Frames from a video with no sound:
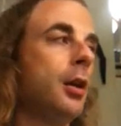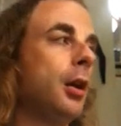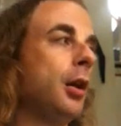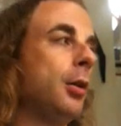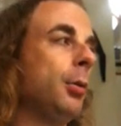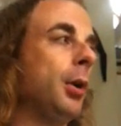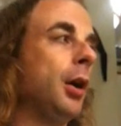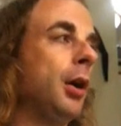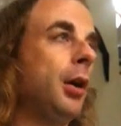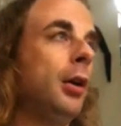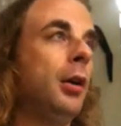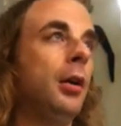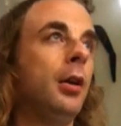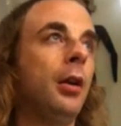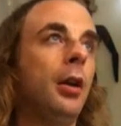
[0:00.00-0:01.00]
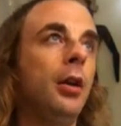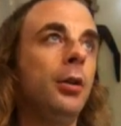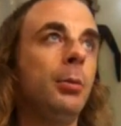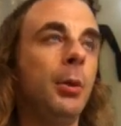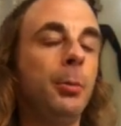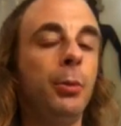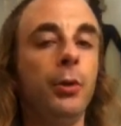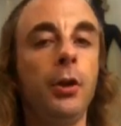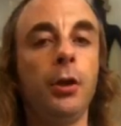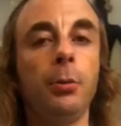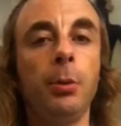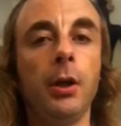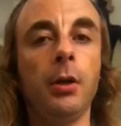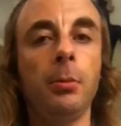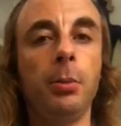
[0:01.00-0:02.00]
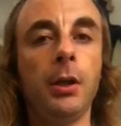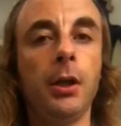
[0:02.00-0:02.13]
Anyway, those are my points about